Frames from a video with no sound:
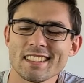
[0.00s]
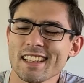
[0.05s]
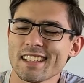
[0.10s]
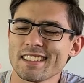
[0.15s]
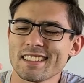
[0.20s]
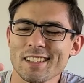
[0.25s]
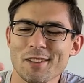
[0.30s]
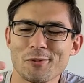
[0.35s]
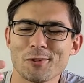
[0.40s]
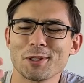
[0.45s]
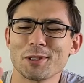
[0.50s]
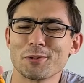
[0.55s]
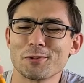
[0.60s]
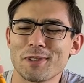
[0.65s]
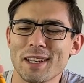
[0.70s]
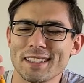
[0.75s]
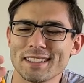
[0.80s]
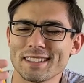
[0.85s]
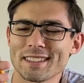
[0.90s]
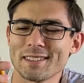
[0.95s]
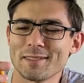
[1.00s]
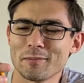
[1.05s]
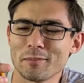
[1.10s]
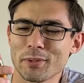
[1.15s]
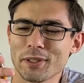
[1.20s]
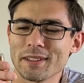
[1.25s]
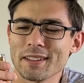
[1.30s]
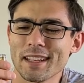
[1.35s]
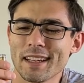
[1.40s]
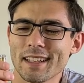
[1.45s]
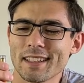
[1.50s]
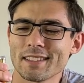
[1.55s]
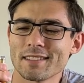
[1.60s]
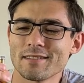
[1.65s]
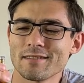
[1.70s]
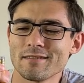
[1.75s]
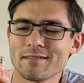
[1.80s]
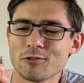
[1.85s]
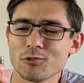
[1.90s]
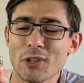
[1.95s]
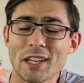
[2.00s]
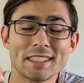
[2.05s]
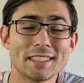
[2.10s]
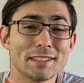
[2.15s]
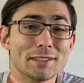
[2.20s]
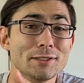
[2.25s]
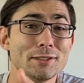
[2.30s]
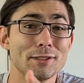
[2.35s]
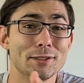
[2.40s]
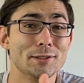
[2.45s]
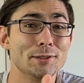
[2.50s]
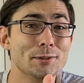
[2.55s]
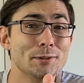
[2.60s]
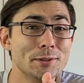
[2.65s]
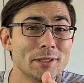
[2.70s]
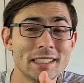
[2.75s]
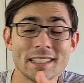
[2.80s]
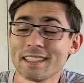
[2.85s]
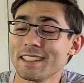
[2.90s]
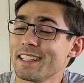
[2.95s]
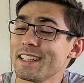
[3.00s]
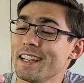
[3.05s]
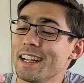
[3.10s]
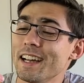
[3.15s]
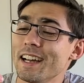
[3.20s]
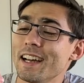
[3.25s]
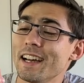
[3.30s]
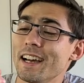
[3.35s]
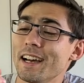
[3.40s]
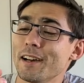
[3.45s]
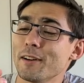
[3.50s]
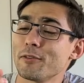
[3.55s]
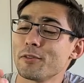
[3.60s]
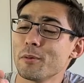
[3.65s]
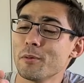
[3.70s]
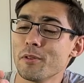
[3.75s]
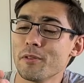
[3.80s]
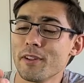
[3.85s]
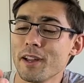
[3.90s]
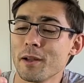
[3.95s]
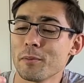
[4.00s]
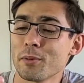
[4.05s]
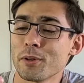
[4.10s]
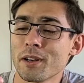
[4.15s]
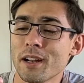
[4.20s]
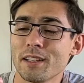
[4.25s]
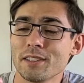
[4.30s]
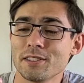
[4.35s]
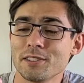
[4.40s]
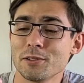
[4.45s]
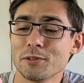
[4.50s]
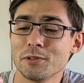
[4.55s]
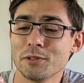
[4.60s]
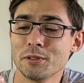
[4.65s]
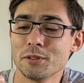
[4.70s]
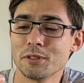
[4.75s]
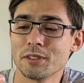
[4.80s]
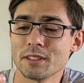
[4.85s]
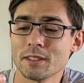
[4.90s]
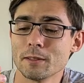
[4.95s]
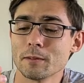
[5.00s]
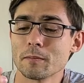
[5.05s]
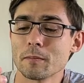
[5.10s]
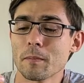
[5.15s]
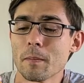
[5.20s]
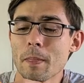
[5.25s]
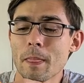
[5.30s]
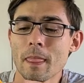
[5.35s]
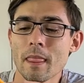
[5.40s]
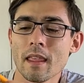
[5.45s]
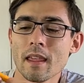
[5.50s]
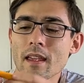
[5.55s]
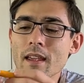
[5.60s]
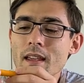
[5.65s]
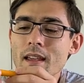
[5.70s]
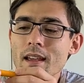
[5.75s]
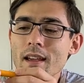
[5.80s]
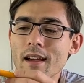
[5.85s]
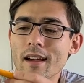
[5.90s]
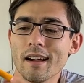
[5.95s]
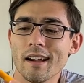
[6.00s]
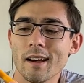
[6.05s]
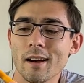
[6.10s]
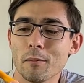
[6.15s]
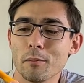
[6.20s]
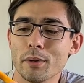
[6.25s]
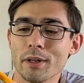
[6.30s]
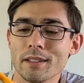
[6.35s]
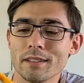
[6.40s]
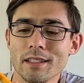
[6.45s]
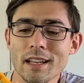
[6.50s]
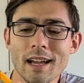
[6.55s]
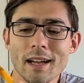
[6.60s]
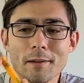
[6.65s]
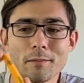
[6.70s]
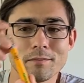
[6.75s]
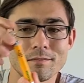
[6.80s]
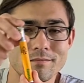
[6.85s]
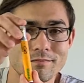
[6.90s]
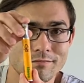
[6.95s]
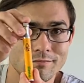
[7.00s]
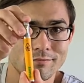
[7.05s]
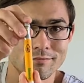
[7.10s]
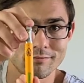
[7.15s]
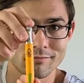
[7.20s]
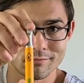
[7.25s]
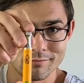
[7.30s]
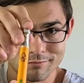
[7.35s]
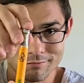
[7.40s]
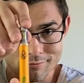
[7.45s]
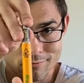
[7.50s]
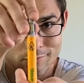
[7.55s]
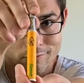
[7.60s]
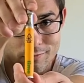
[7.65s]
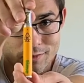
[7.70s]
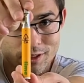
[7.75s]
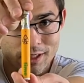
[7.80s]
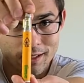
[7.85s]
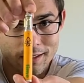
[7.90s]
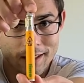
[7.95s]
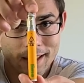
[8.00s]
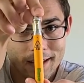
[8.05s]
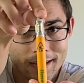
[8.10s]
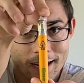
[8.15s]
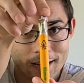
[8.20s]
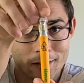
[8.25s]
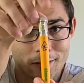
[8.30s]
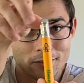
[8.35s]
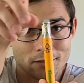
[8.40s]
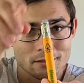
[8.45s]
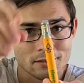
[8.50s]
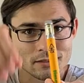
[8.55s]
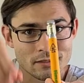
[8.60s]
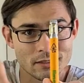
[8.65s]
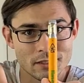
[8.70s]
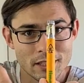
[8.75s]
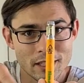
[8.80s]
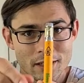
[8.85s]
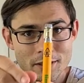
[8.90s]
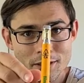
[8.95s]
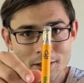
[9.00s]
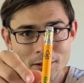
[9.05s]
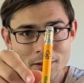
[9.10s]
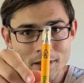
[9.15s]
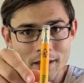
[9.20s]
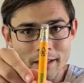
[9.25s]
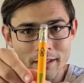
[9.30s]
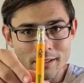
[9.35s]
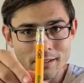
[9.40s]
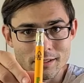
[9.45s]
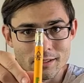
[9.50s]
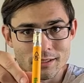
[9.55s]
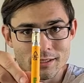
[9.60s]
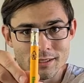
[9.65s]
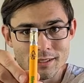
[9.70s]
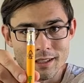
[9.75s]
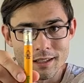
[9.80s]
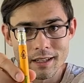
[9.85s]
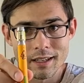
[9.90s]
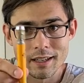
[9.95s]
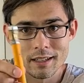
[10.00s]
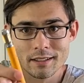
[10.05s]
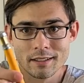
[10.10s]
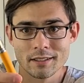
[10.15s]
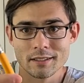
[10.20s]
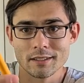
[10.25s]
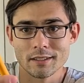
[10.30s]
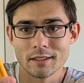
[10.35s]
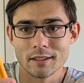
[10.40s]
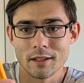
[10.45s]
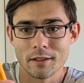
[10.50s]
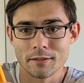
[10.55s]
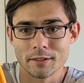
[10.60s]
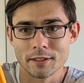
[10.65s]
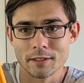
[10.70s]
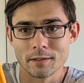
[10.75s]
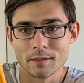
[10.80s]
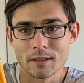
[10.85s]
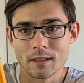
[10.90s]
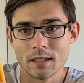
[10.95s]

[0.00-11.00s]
It's not really resin, but like residue from the vapor as you use it. But yeah, check that out. Look how cute that is. I love it.